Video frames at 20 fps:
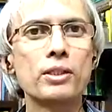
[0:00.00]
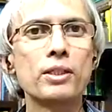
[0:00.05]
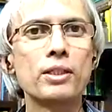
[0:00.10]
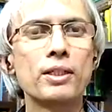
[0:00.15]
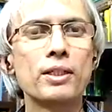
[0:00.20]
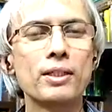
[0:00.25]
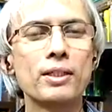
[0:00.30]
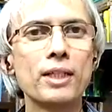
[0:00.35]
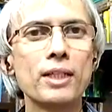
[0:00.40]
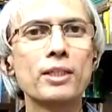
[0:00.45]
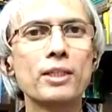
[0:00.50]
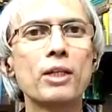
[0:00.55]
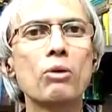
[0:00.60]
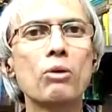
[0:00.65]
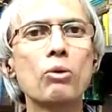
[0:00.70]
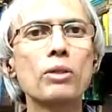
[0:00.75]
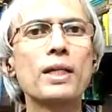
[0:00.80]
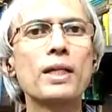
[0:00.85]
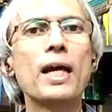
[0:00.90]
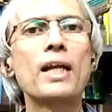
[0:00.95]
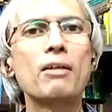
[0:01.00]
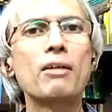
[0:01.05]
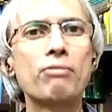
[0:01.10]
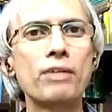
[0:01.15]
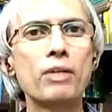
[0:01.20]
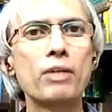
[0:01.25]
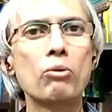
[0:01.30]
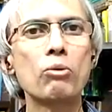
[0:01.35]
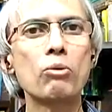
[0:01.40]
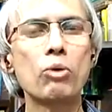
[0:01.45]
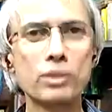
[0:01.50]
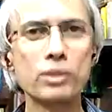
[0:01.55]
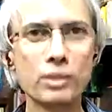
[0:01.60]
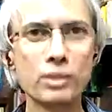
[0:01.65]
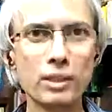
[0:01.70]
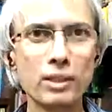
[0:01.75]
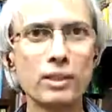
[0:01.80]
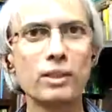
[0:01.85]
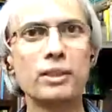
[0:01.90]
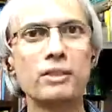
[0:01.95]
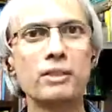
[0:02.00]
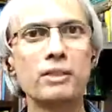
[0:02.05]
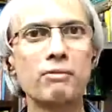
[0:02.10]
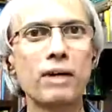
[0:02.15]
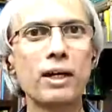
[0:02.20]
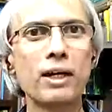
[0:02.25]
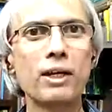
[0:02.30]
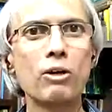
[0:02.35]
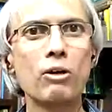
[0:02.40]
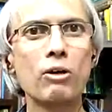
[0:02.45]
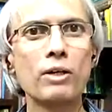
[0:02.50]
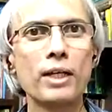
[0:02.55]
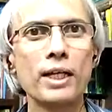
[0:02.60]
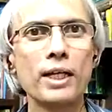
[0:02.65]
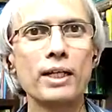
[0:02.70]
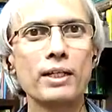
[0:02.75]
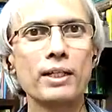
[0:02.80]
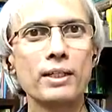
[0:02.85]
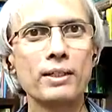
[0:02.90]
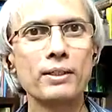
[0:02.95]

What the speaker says: that their own caliphate was divinely ordained.